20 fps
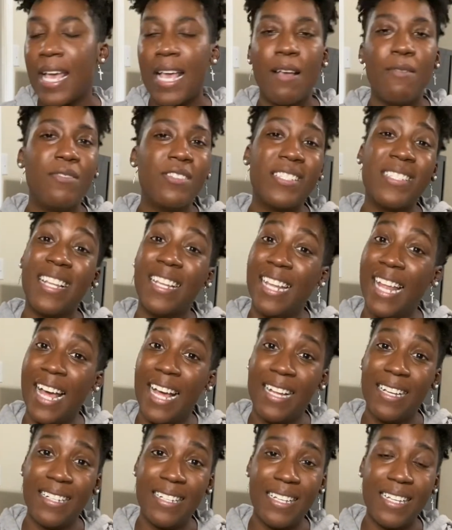was just a
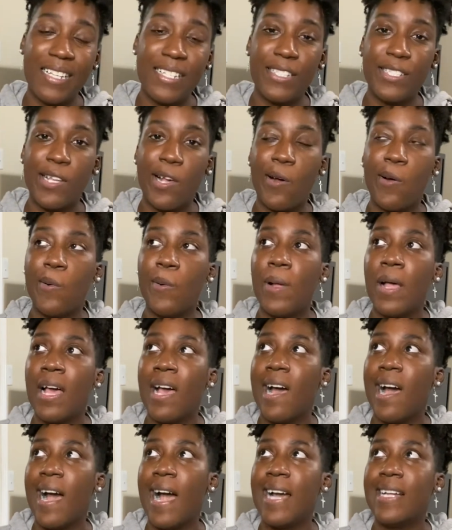lot. And so
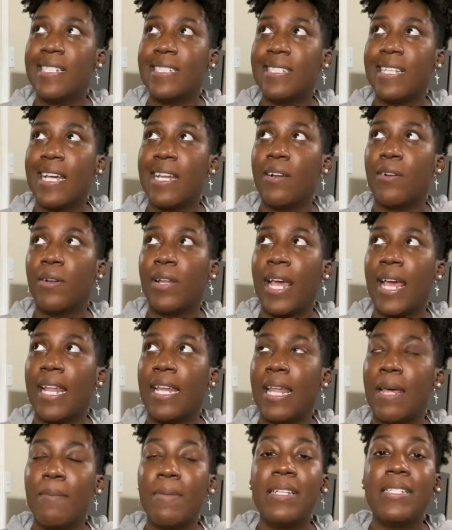I decided, okay,
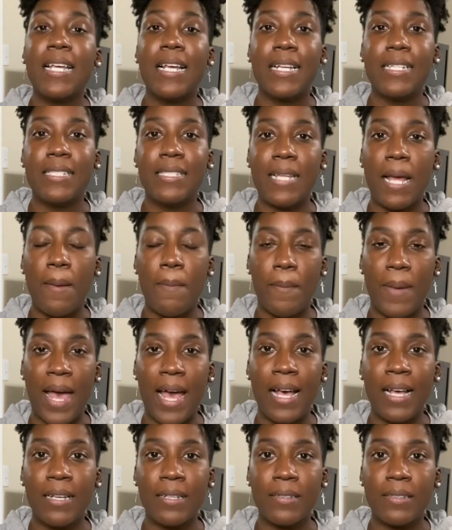let me take a step
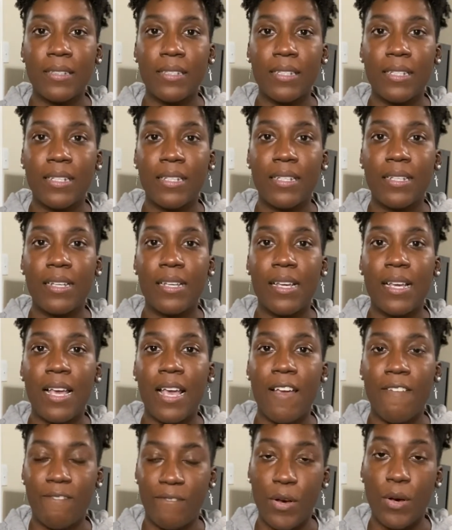back
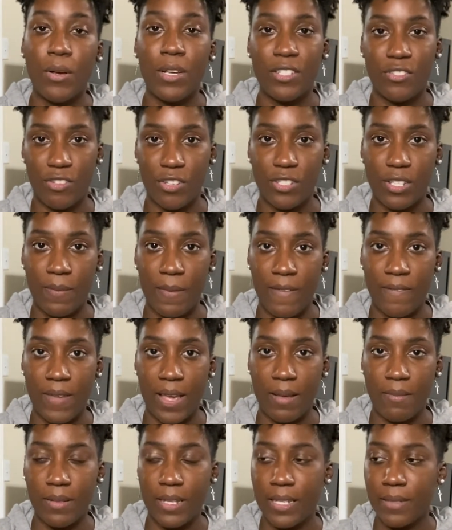and focus just on my
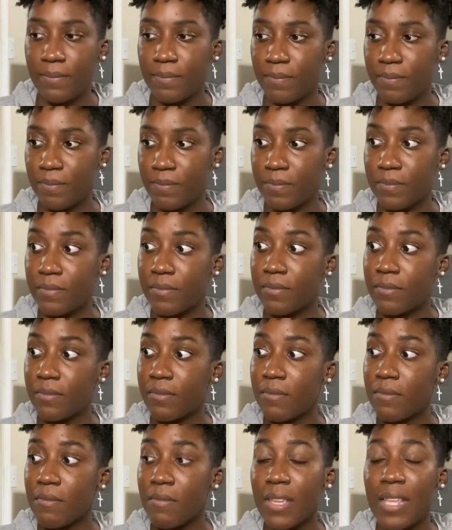family.
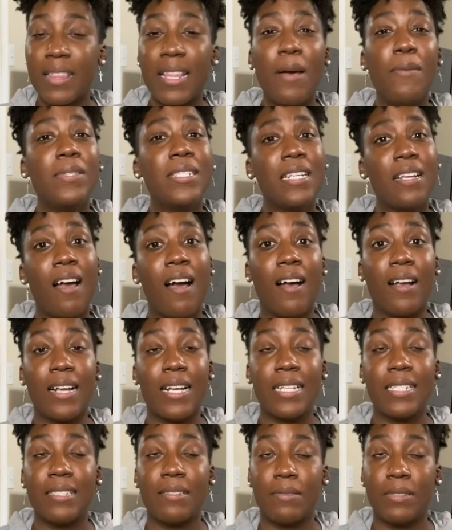That was in
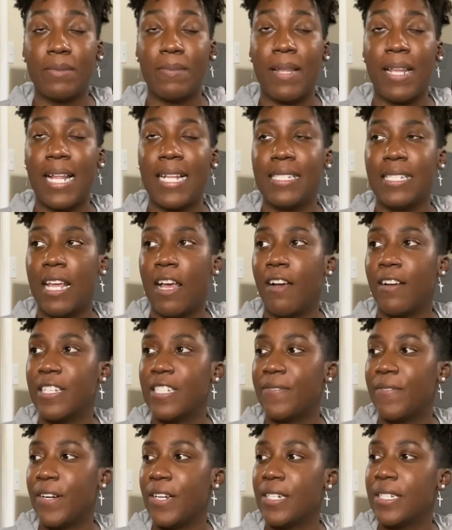August. It was my last day,
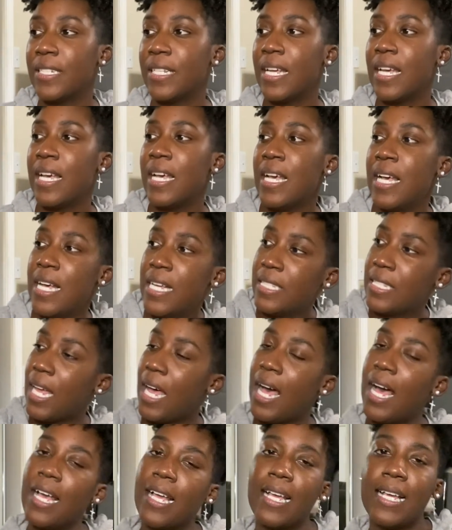August 1st. So
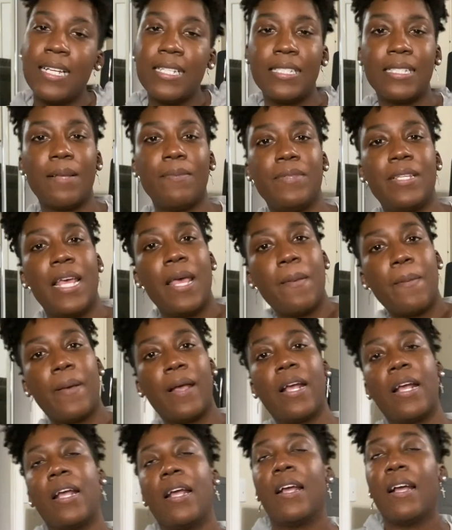August,
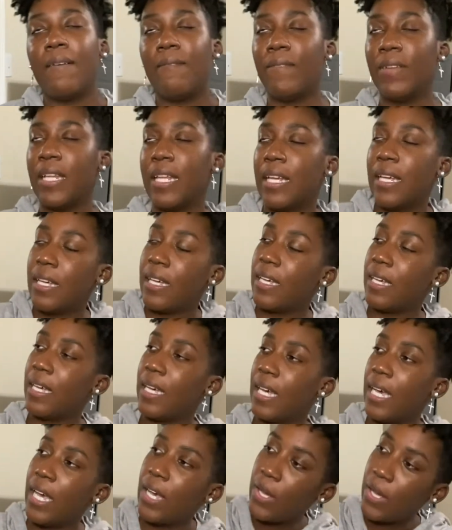September, I'm feeling
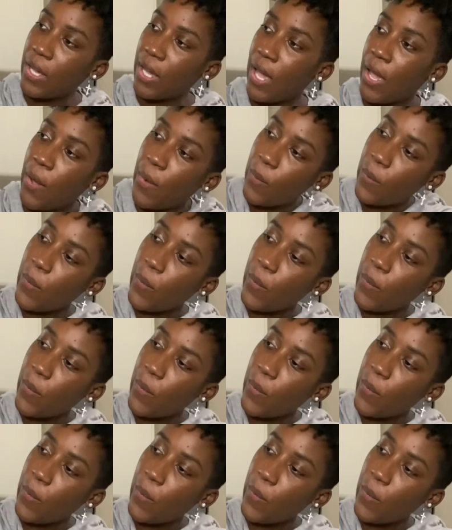good.